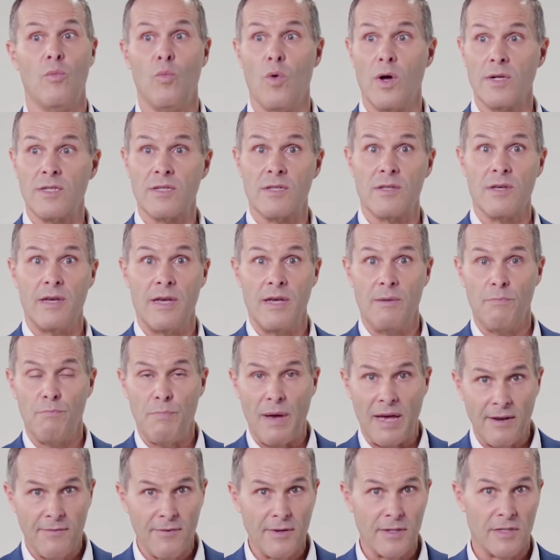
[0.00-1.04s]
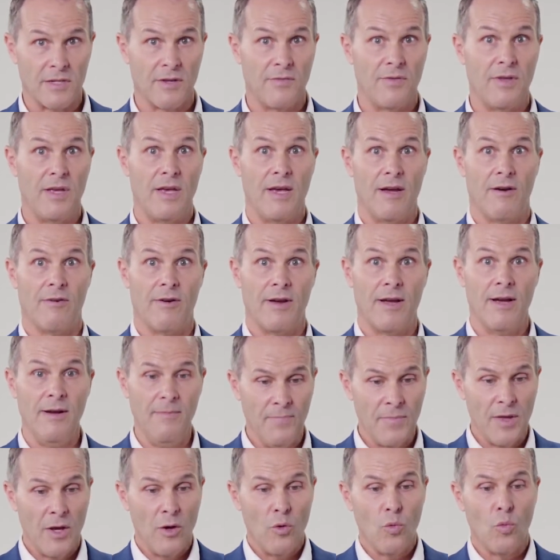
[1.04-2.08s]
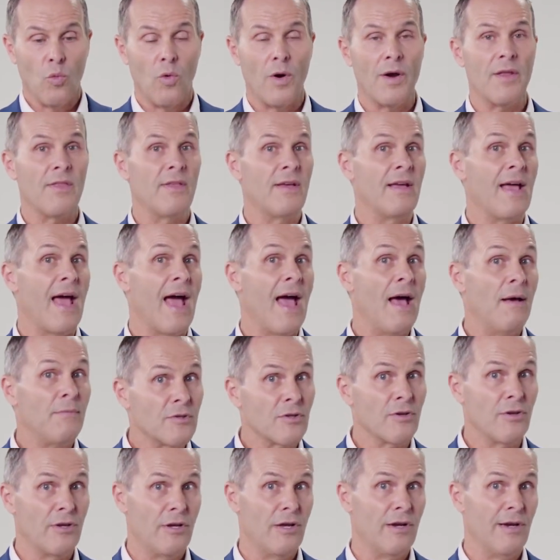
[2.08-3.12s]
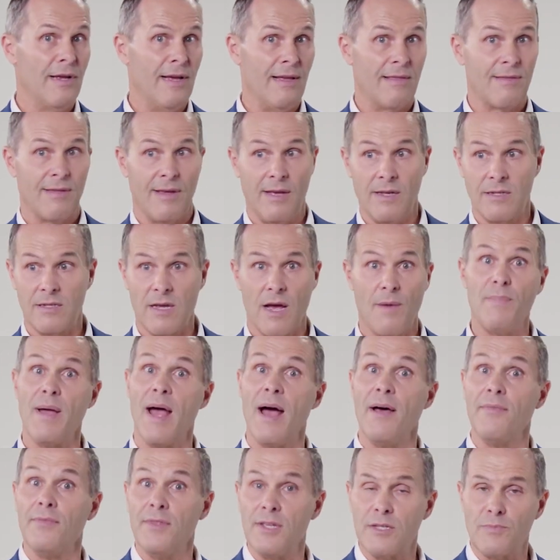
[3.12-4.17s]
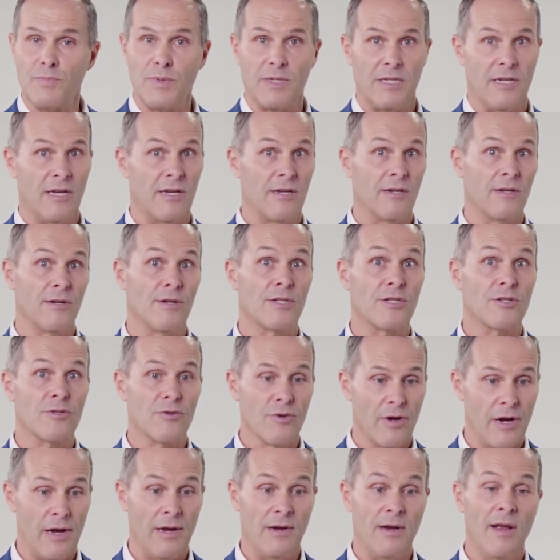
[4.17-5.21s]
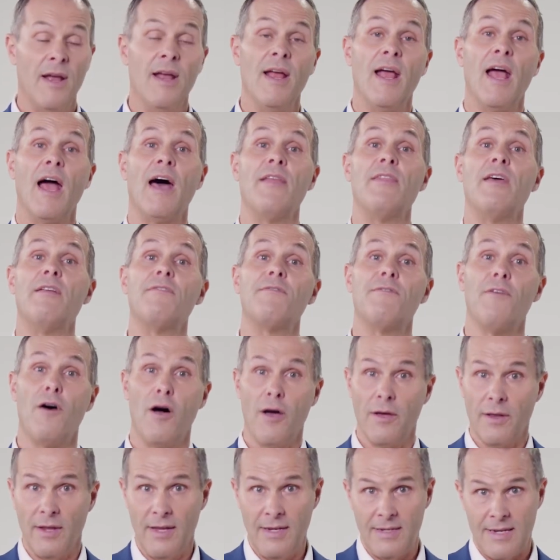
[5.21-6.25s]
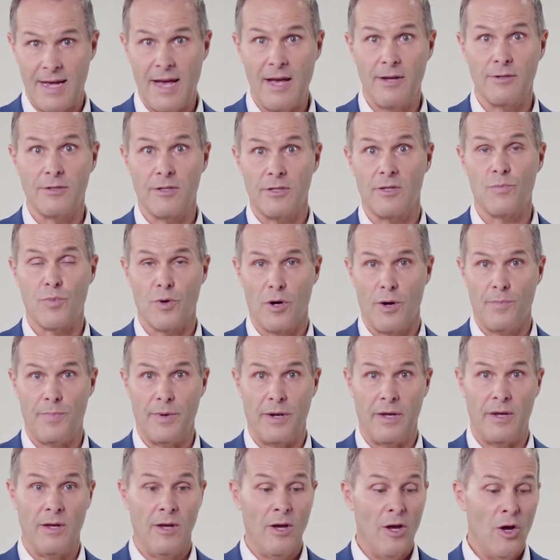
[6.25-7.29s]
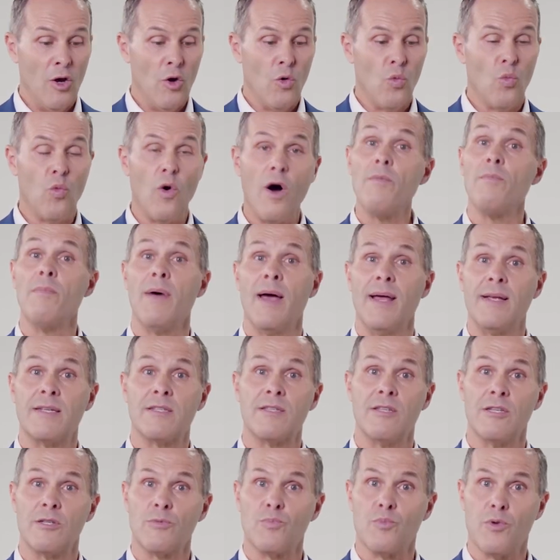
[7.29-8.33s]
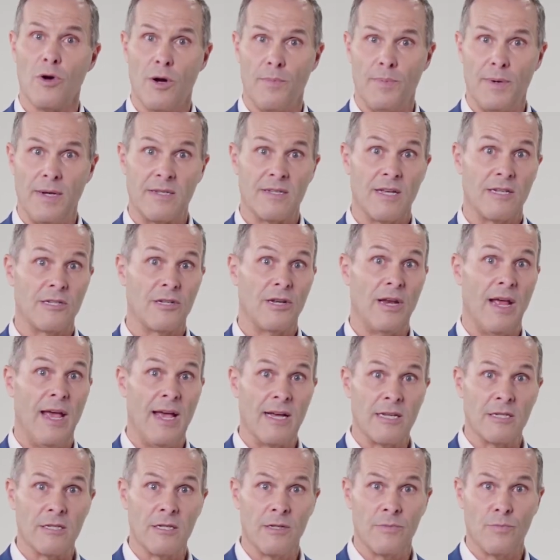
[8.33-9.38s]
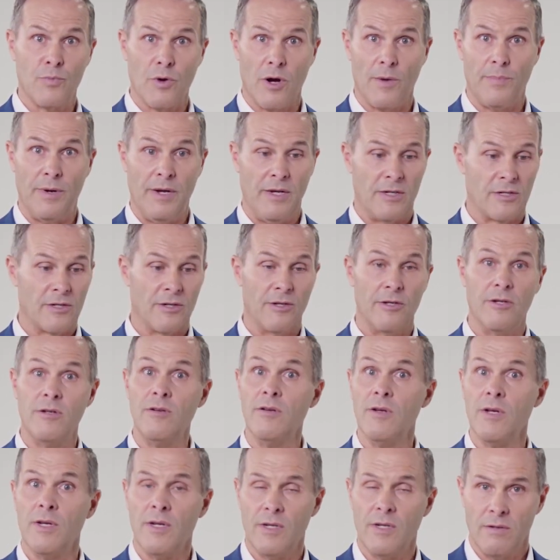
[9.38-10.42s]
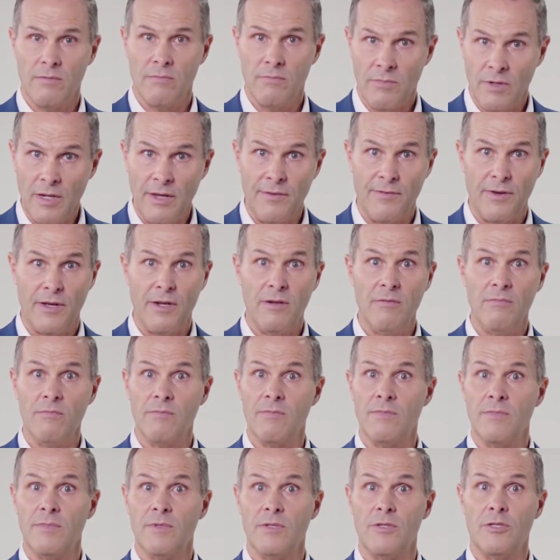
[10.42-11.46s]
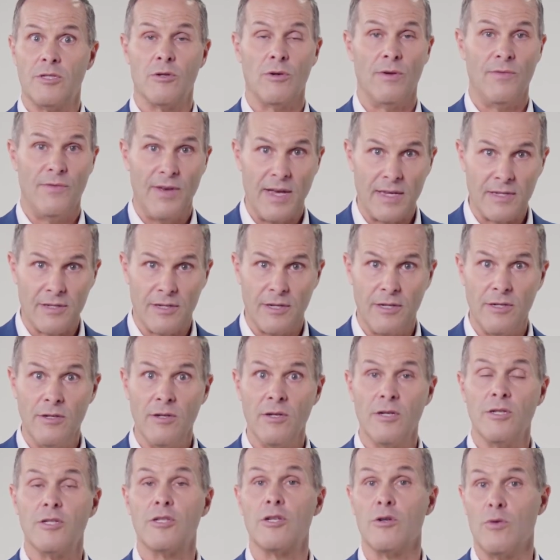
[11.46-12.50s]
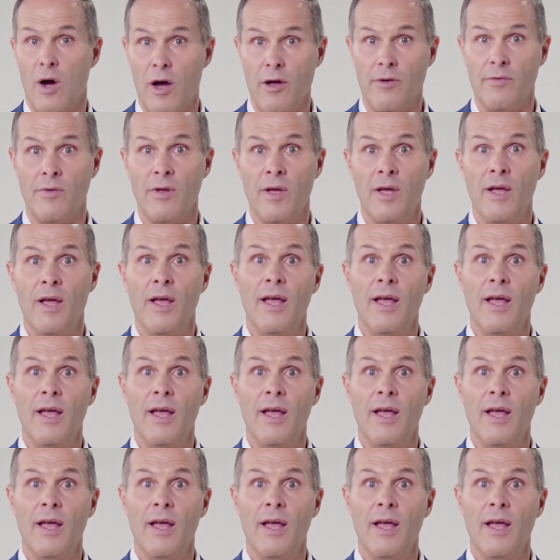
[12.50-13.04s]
what's the benefits of the area, what are the absolute unique things about this particular street, and then finally down to the property. What makes this property such an excellent property to live in, to invest in, to own?